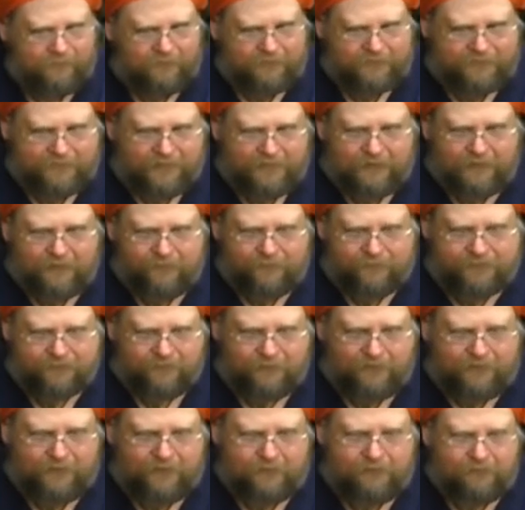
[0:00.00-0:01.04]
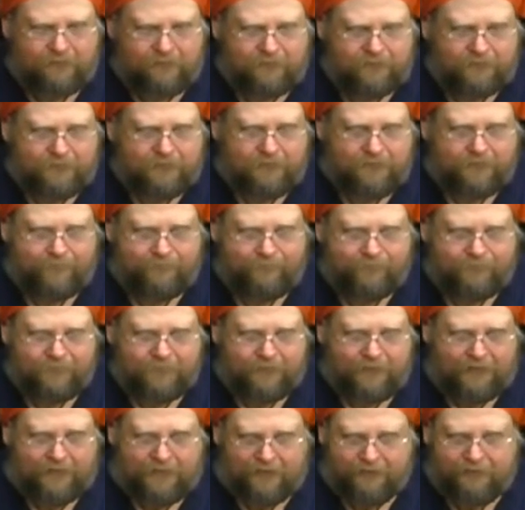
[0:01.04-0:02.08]
there are times when
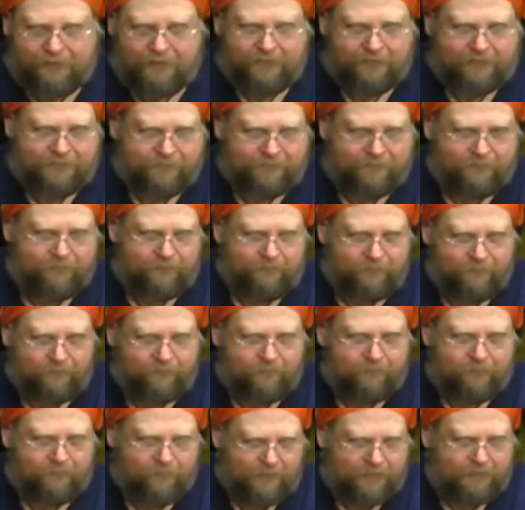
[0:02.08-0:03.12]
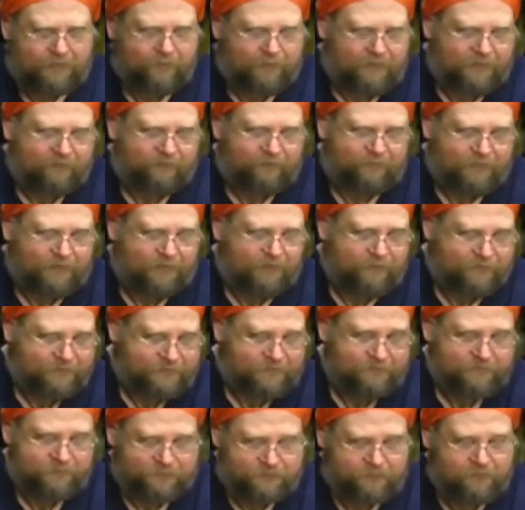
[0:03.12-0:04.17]
I need to recommend
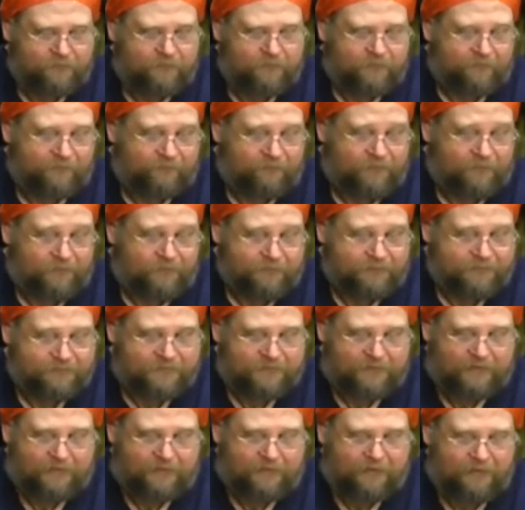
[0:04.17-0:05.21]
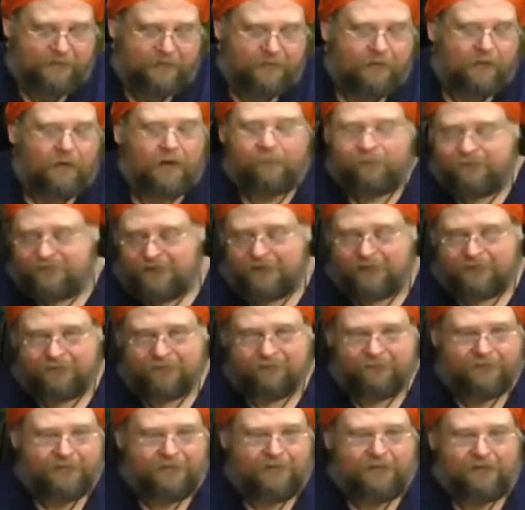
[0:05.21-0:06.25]
fragrances or show people fragrances that
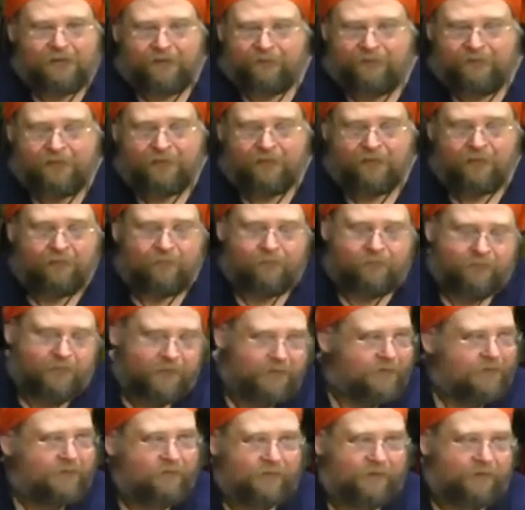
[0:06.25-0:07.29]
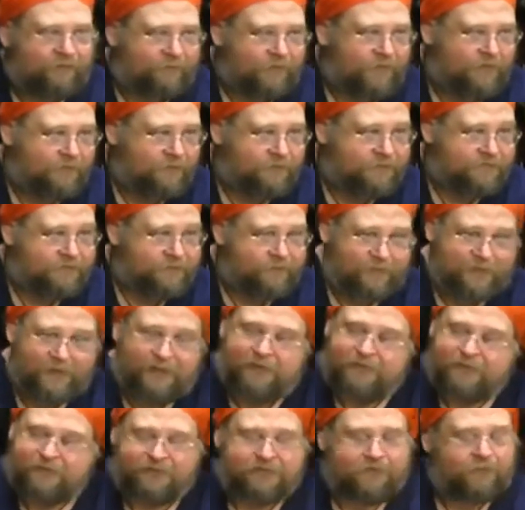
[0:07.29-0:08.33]
objectively, are really great fragrances, but
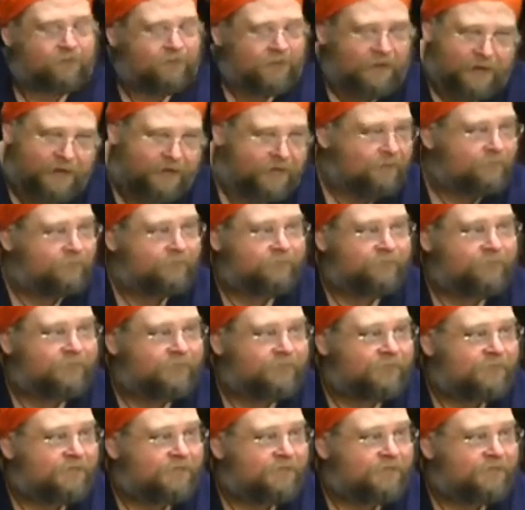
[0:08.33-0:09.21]
I just don't like them.